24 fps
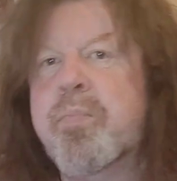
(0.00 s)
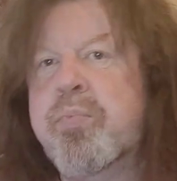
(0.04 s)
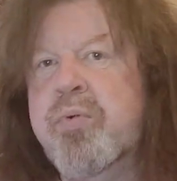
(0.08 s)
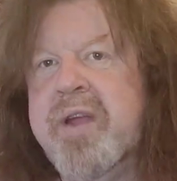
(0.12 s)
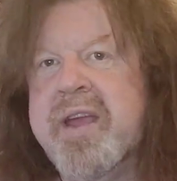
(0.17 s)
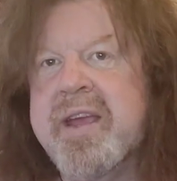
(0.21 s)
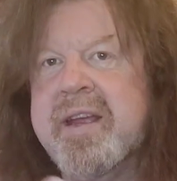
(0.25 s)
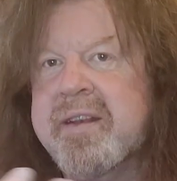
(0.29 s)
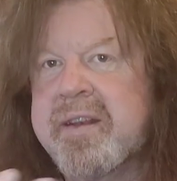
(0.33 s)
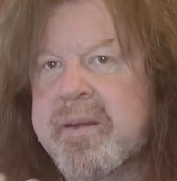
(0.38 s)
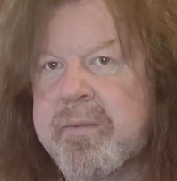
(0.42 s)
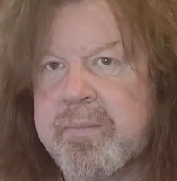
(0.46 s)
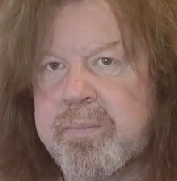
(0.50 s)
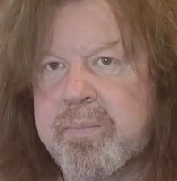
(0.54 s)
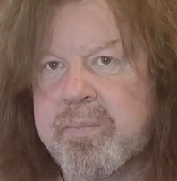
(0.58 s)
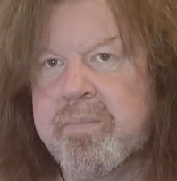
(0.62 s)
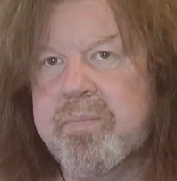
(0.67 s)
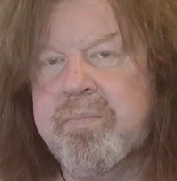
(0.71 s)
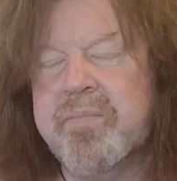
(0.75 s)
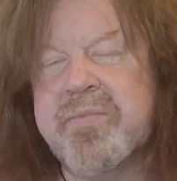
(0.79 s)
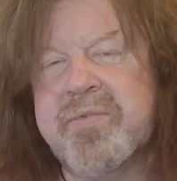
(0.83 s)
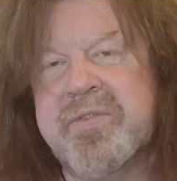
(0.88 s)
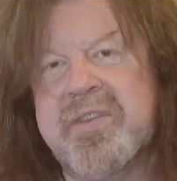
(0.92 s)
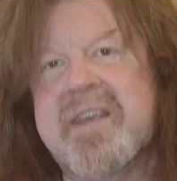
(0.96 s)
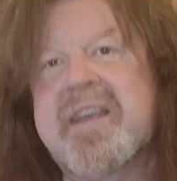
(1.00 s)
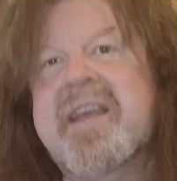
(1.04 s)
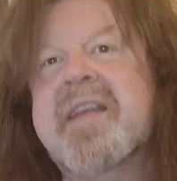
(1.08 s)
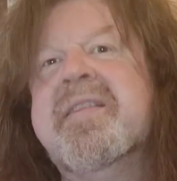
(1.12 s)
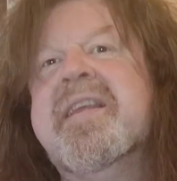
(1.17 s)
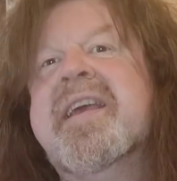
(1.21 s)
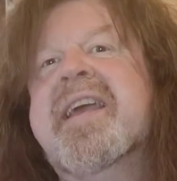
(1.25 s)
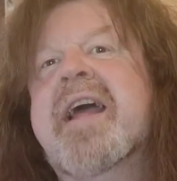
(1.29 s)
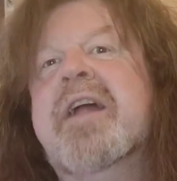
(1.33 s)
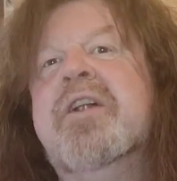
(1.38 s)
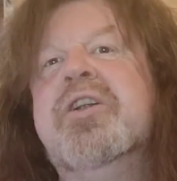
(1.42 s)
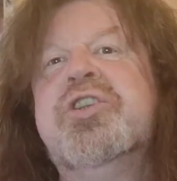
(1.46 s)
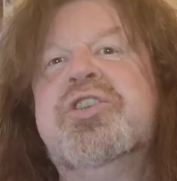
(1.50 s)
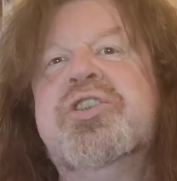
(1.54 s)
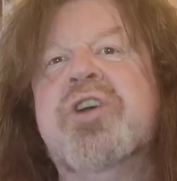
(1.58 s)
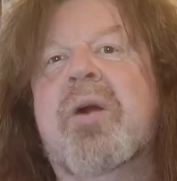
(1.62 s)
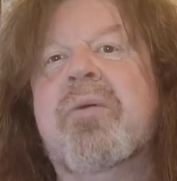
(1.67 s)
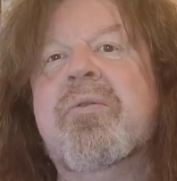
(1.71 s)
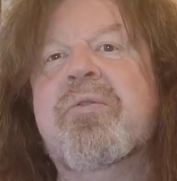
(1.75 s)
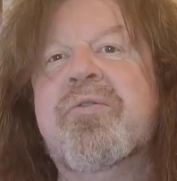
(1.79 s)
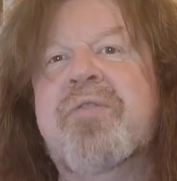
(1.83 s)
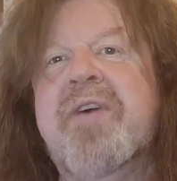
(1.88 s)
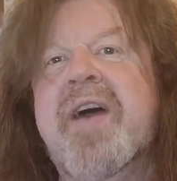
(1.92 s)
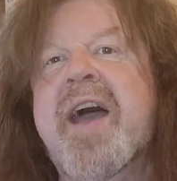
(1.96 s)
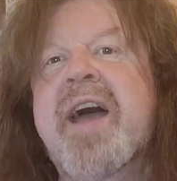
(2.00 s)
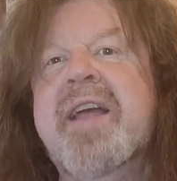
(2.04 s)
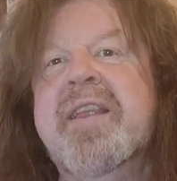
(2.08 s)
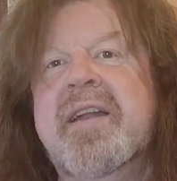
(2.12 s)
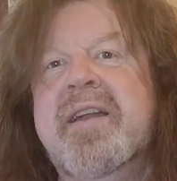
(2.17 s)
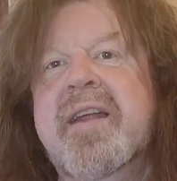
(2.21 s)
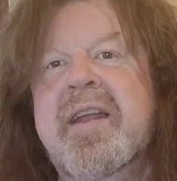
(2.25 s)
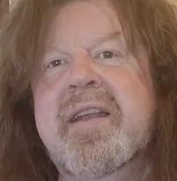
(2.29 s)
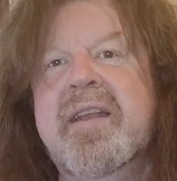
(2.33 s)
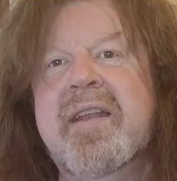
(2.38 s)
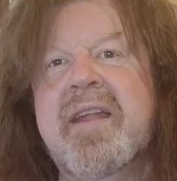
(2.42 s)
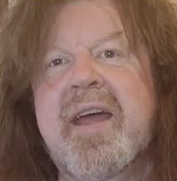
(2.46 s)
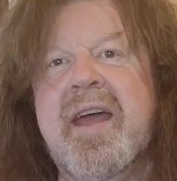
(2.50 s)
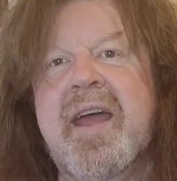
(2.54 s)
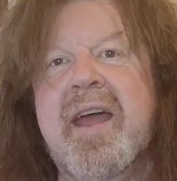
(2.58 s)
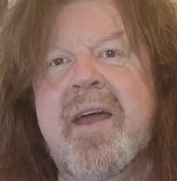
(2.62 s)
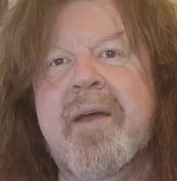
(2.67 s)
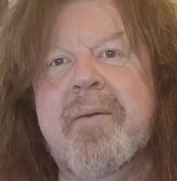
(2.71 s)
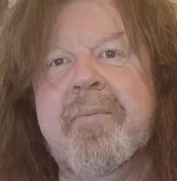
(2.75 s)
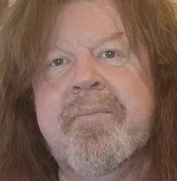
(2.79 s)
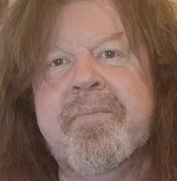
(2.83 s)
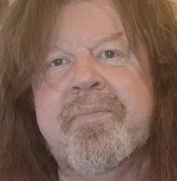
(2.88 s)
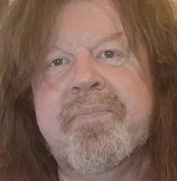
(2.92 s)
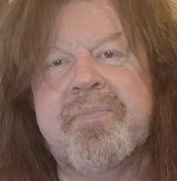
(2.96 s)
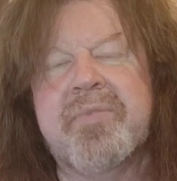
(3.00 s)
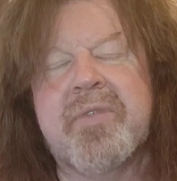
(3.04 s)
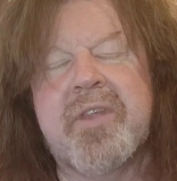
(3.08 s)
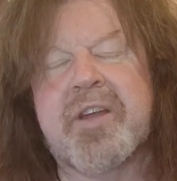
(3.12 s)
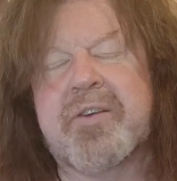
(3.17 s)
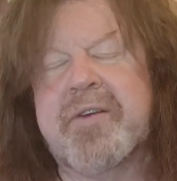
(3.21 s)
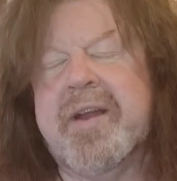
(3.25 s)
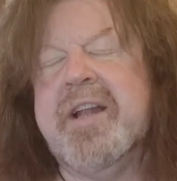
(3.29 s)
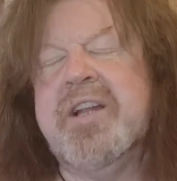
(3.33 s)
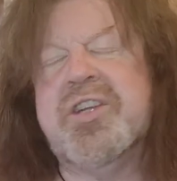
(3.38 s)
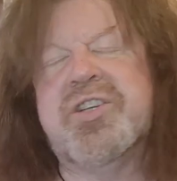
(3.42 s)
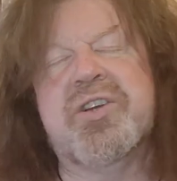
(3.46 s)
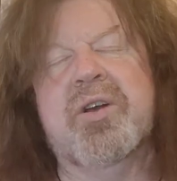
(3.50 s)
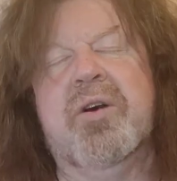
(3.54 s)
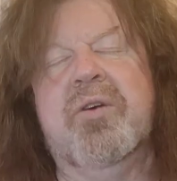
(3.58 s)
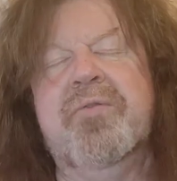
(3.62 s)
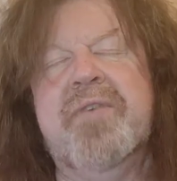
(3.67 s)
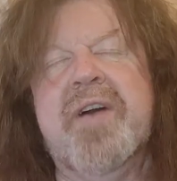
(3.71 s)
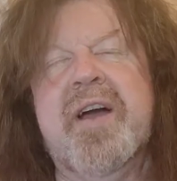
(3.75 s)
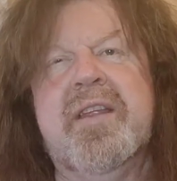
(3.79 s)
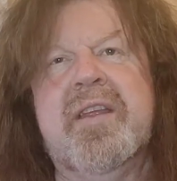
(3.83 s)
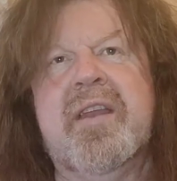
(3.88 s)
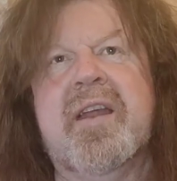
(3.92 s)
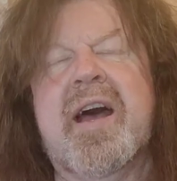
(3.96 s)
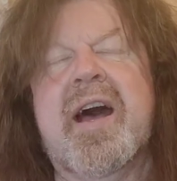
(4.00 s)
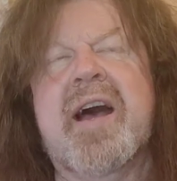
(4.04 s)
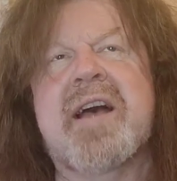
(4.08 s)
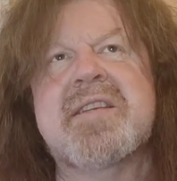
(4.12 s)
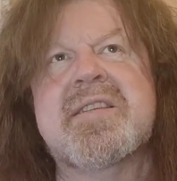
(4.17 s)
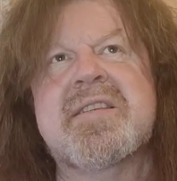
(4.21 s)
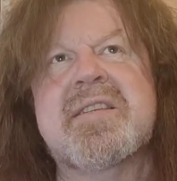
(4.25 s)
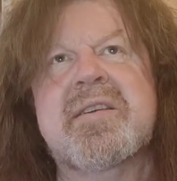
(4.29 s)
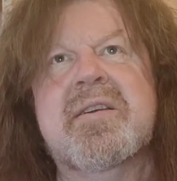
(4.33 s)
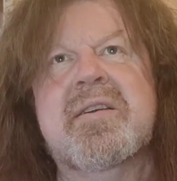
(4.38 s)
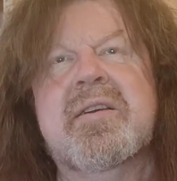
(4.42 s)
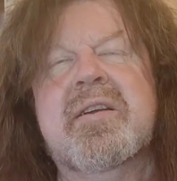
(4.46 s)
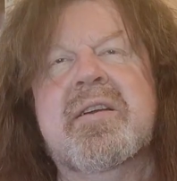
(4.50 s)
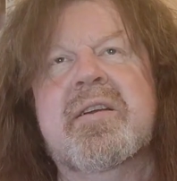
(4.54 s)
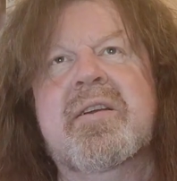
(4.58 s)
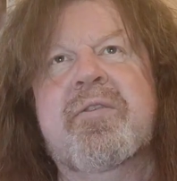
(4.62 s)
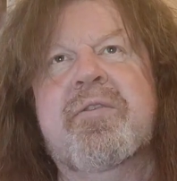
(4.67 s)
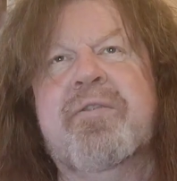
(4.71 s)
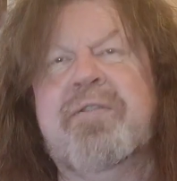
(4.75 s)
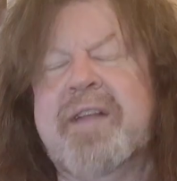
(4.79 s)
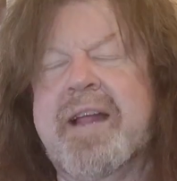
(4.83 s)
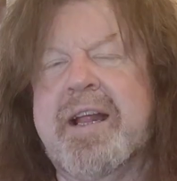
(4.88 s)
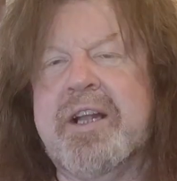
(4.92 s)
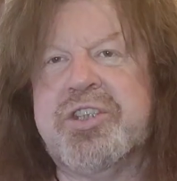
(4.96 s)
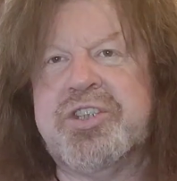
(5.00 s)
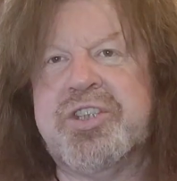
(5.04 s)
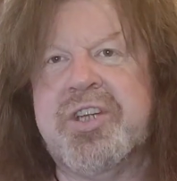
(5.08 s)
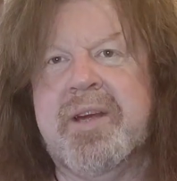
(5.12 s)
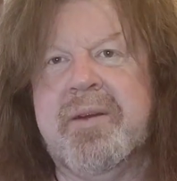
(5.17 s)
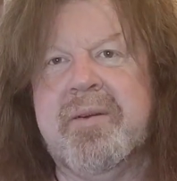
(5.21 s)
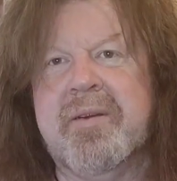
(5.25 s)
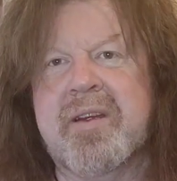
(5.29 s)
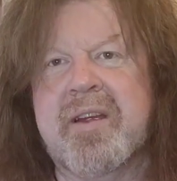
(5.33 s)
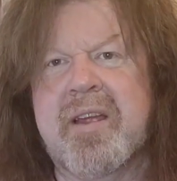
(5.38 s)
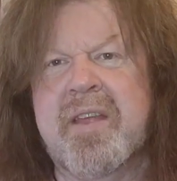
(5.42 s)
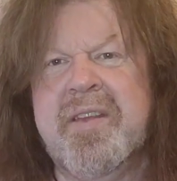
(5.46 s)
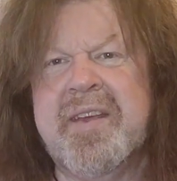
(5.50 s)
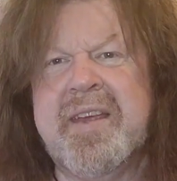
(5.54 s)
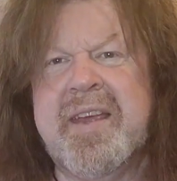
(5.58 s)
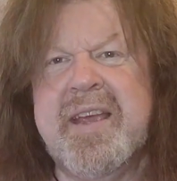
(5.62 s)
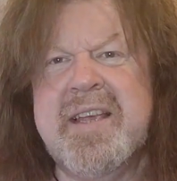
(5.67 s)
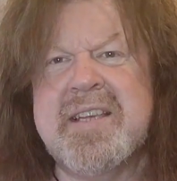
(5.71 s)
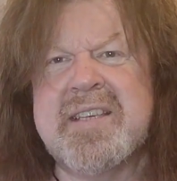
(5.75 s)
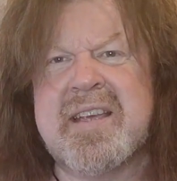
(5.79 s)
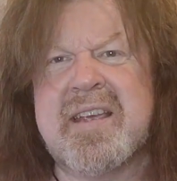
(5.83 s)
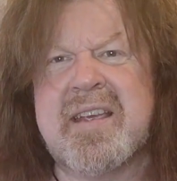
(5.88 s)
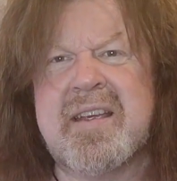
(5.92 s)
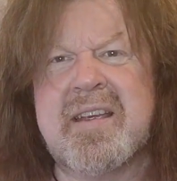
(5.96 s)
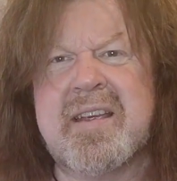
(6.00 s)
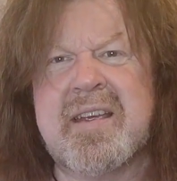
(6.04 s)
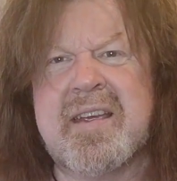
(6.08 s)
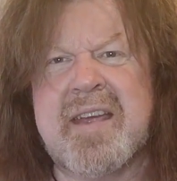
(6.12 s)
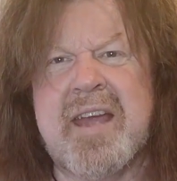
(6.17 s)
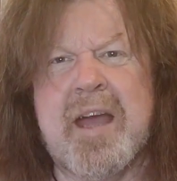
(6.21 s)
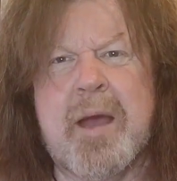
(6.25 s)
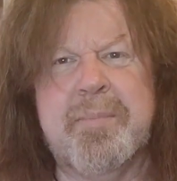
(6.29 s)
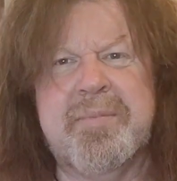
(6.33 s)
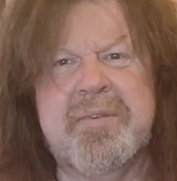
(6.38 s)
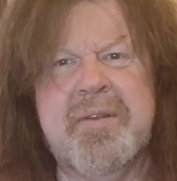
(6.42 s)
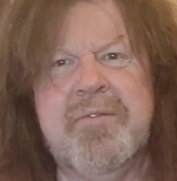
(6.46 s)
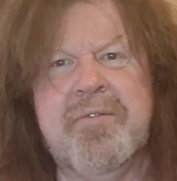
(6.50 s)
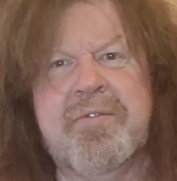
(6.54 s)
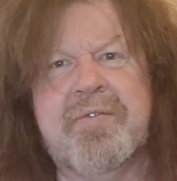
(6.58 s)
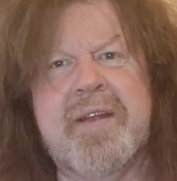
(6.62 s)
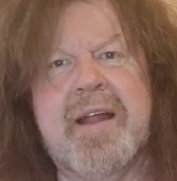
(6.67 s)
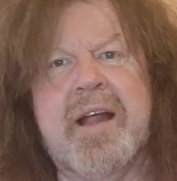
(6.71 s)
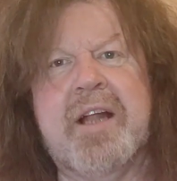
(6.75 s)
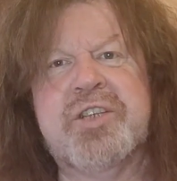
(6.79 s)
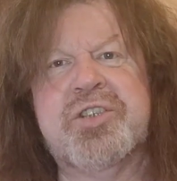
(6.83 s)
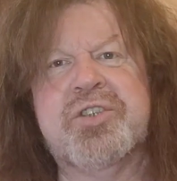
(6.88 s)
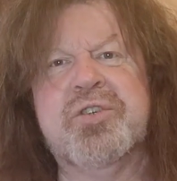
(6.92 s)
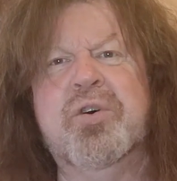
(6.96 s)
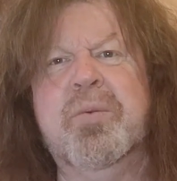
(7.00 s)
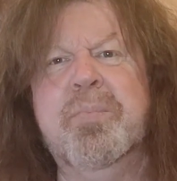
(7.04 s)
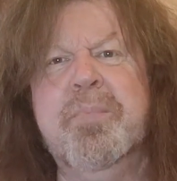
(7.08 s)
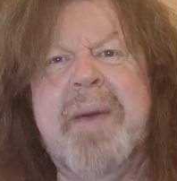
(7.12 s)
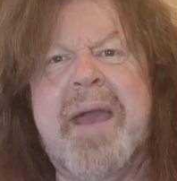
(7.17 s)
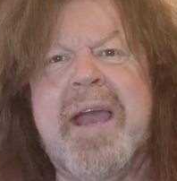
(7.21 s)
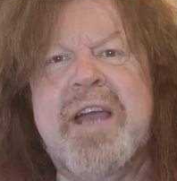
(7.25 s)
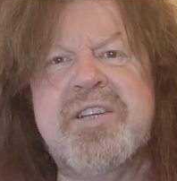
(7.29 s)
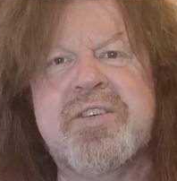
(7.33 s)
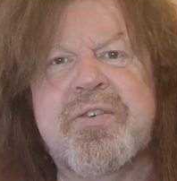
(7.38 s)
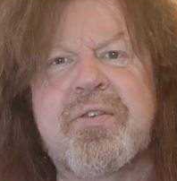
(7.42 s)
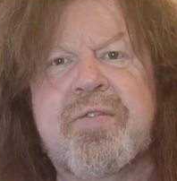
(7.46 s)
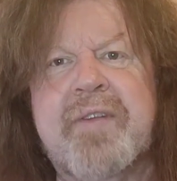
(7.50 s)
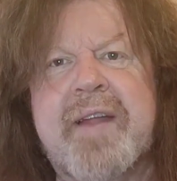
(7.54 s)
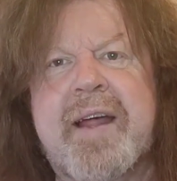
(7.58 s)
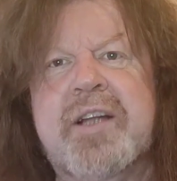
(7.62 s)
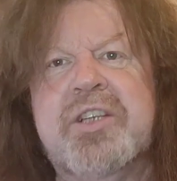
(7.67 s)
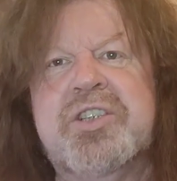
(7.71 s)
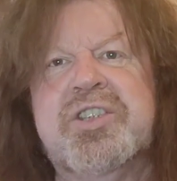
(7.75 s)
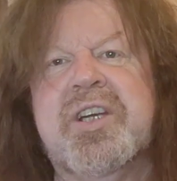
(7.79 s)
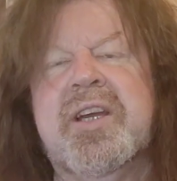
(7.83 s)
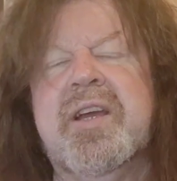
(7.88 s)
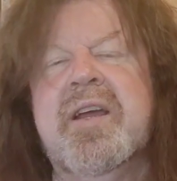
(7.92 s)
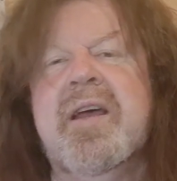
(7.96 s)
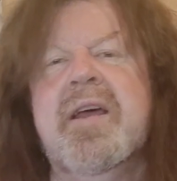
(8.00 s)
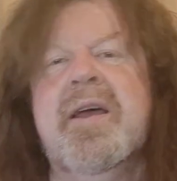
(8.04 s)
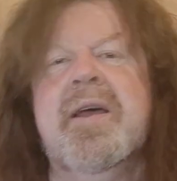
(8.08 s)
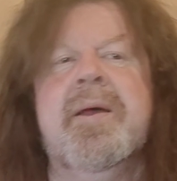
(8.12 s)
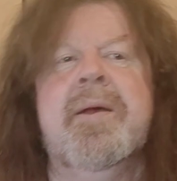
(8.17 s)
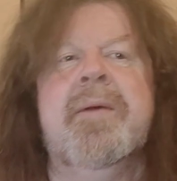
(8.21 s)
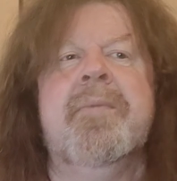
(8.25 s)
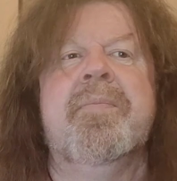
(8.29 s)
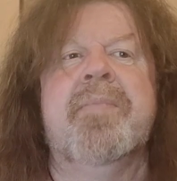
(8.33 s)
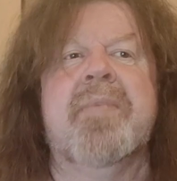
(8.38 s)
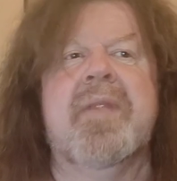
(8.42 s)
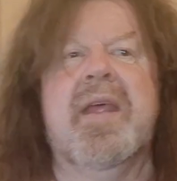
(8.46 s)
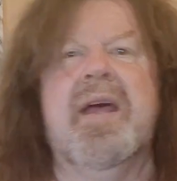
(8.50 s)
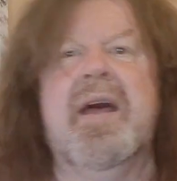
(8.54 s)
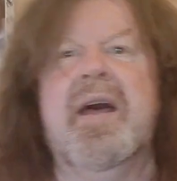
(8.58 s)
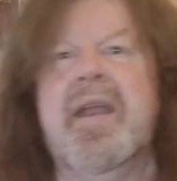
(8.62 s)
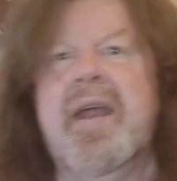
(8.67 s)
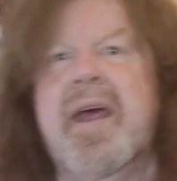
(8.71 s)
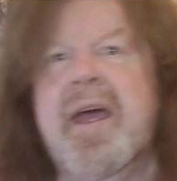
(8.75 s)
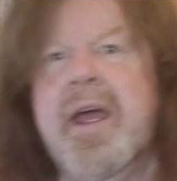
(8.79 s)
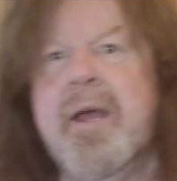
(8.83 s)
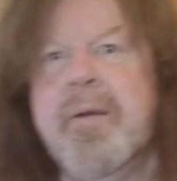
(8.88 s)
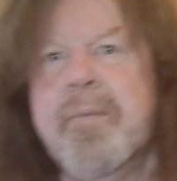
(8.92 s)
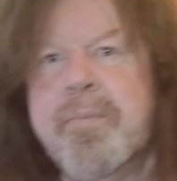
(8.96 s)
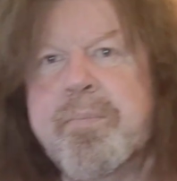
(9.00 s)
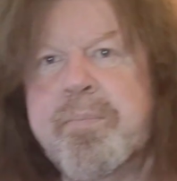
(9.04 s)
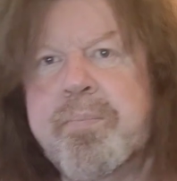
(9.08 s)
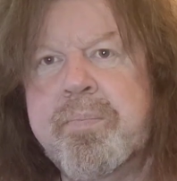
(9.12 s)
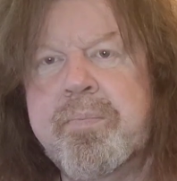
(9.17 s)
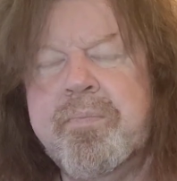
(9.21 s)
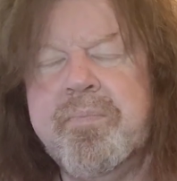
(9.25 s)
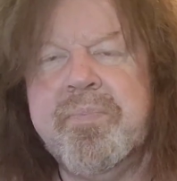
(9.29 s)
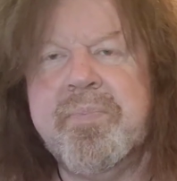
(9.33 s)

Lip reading: They get John Vernon in there, the great John Vernon, as Fletcher. I think he's Captain Fletcher or Major Fletcher. And